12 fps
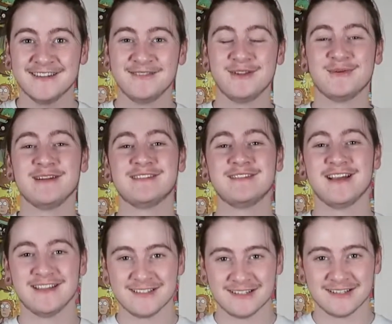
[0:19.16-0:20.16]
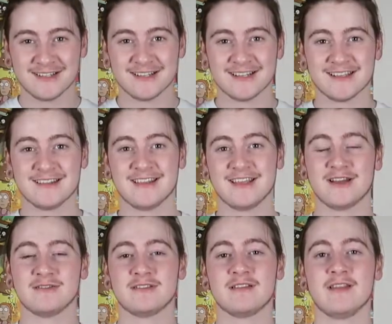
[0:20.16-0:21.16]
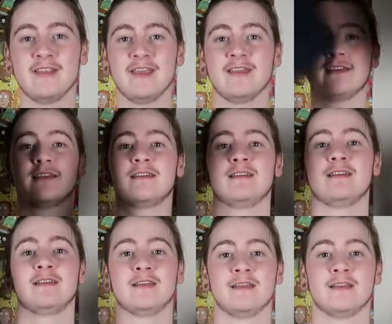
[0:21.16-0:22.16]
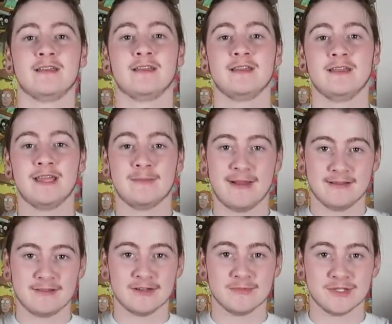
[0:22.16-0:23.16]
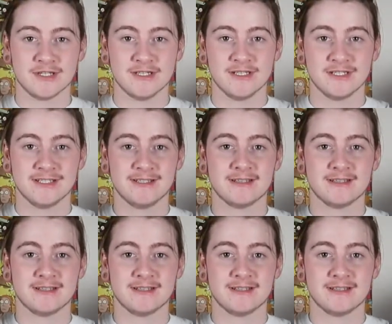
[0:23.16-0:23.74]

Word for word: If you want to enter, then go to the link in my description.